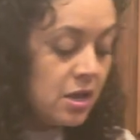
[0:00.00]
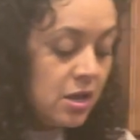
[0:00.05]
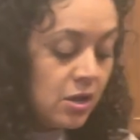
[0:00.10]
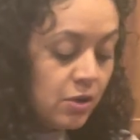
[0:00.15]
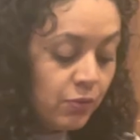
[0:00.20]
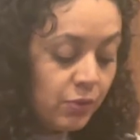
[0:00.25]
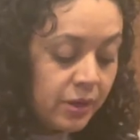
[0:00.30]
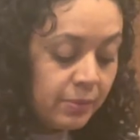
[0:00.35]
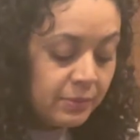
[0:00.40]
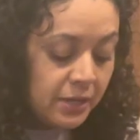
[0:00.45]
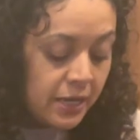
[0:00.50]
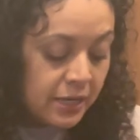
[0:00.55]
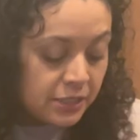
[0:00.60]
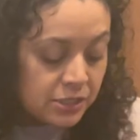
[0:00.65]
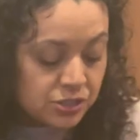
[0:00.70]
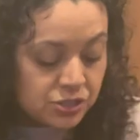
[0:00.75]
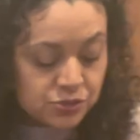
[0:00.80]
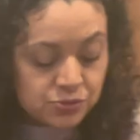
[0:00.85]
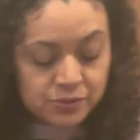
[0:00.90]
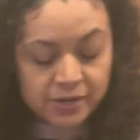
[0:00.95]
What I'm going to
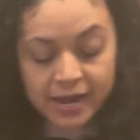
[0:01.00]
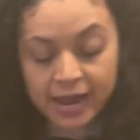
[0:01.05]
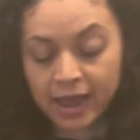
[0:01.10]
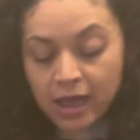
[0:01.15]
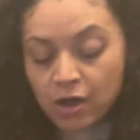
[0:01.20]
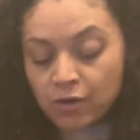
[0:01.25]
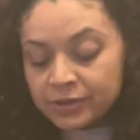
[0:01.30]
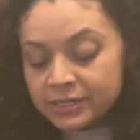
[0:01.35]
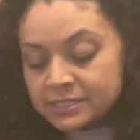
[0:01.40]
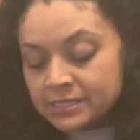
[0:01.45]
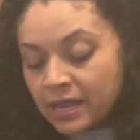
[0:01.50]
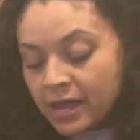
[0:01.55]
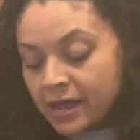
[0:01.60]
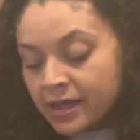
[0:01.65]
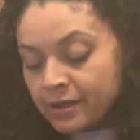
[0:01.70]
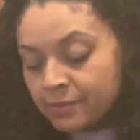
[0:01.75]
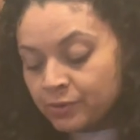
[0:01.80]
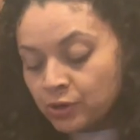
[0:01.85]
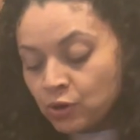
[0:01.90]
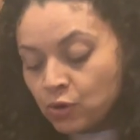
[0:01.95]
do now is I
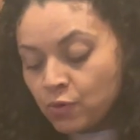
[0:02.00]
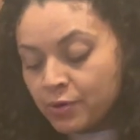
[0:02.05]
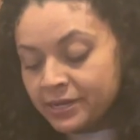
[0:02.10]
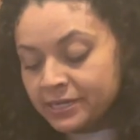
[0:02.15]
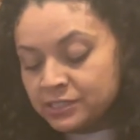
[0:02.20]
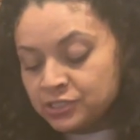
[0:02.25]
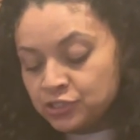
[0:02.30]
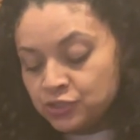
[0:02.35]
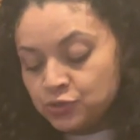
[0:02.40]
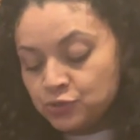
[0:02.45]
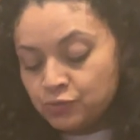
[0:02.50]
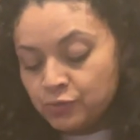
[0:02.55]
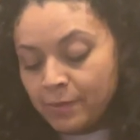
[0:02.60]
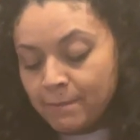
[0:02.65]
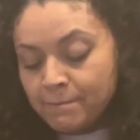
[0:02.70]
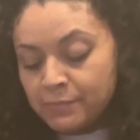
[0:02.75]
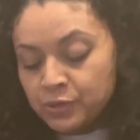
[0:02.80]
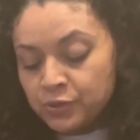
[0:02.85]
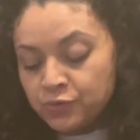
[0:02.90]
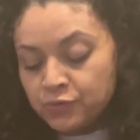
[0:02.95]
am going to
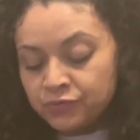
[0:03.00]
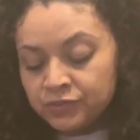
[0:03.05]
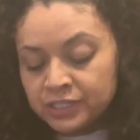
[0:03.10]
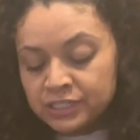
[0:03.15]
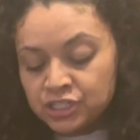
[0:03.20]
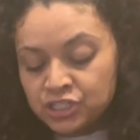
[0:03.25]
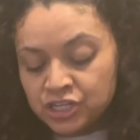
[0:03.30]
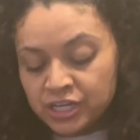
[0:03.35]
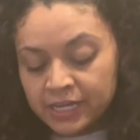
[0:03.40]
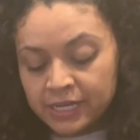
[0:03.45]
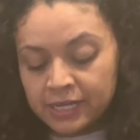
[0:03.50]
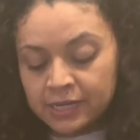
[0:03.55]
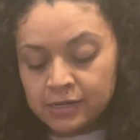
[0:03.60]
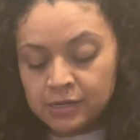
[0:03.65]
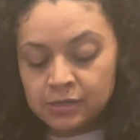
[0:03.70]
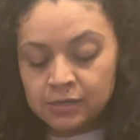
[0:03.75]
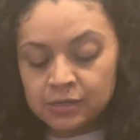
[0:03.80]
remove the chicken.